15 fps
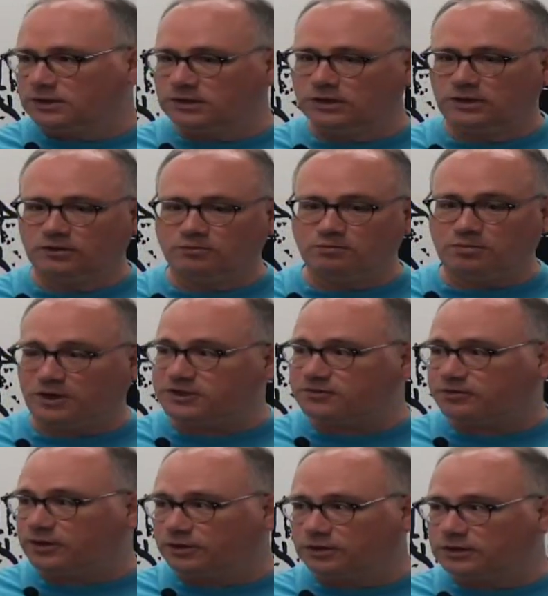you know, bus
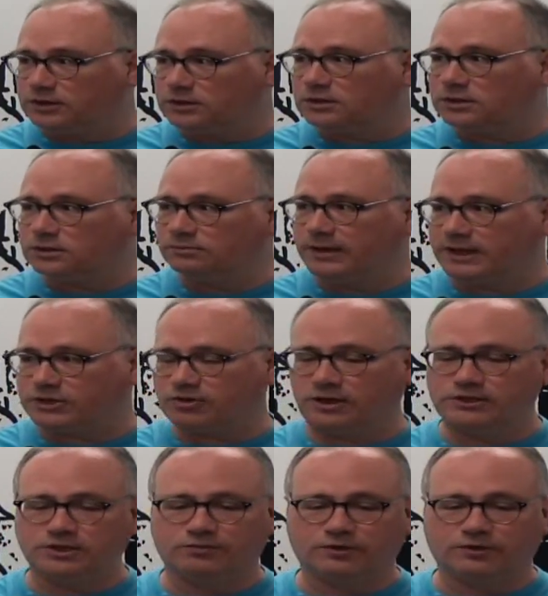friendly, mass transit